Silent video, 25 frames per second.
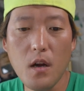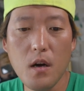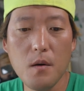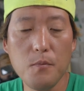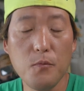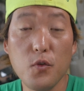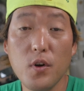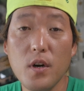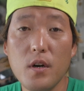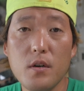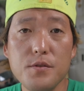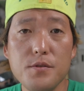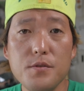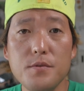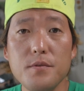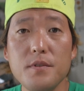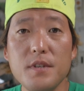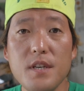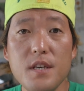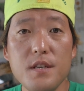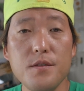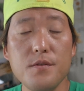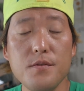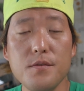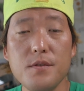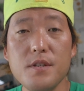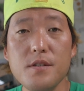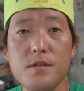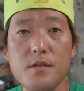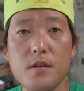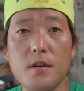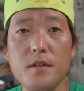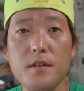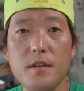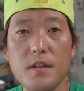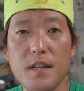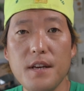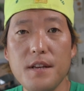Um, we also need to
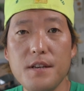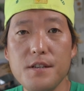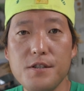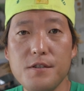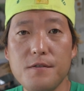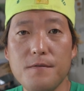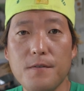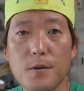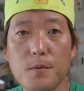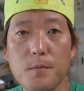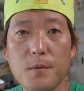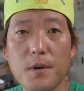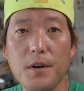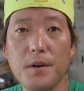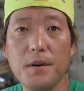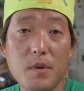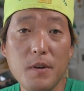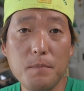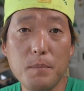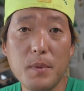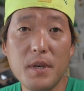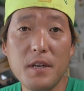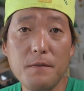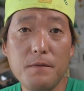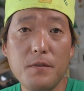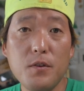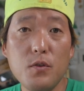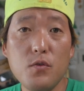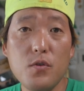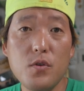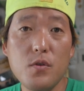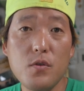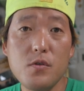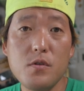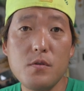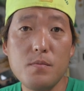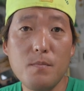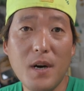install the latest firmware, but if you
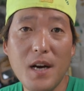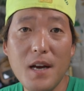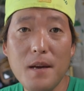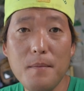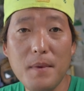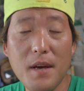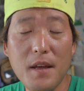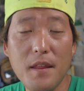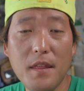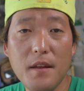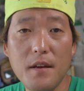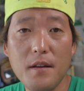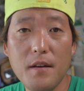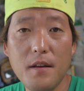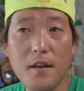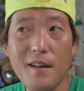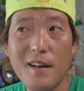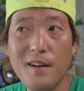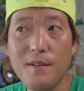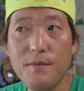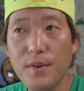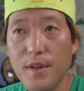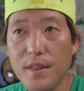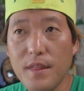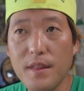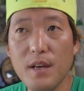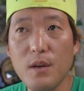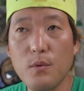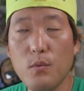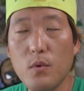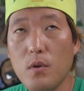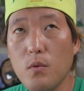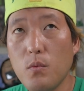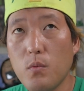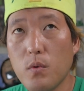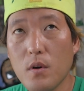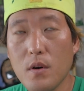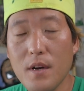use my method, everything
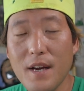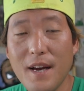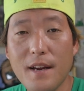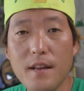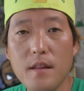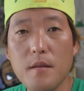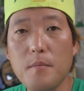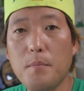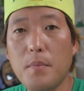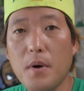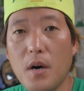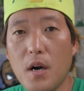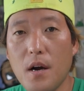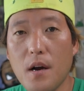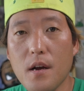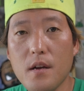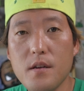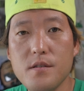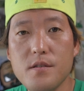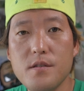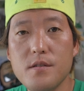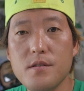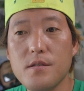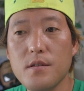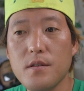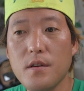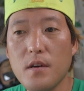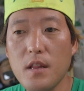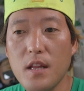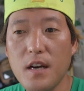will work out of the box.